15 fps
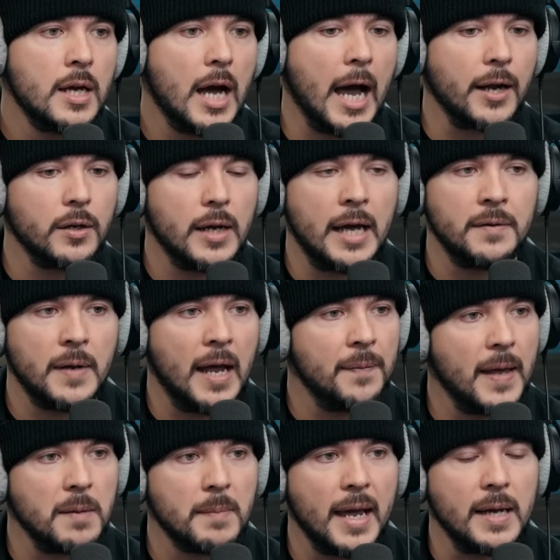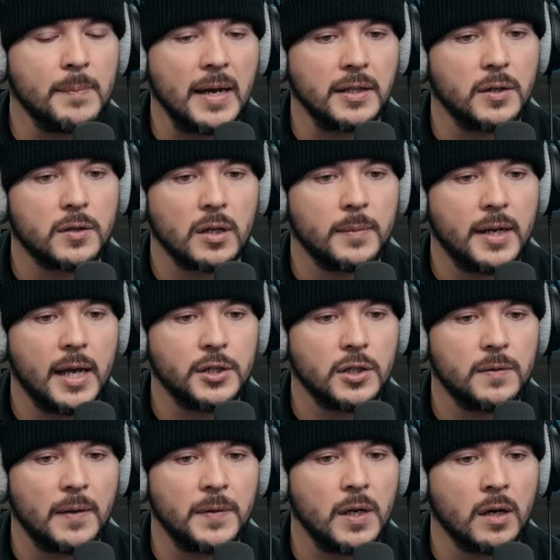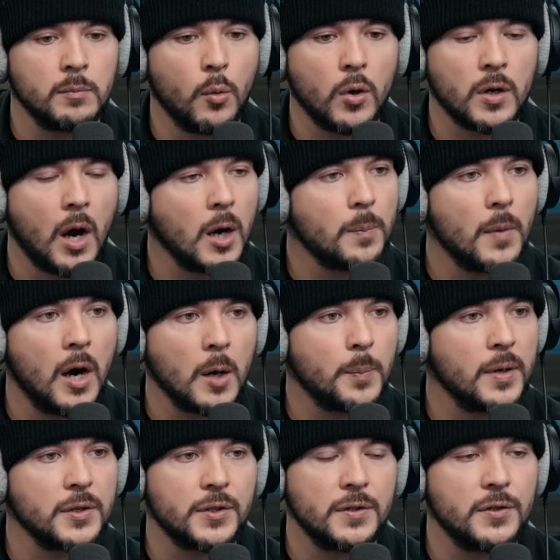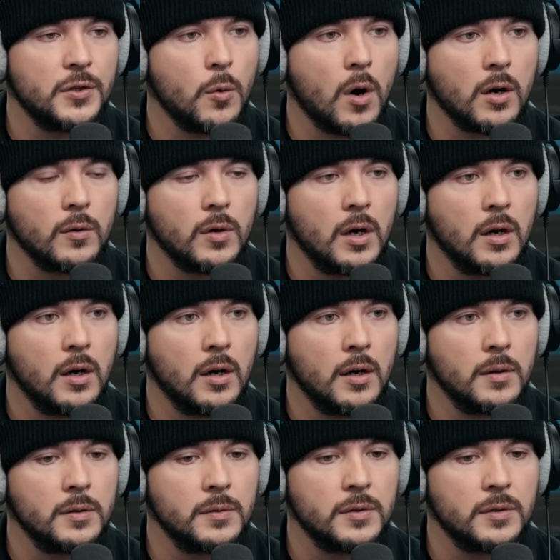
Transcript: and, and they may make a determination that the unborn are, are persons who are. Uh, uh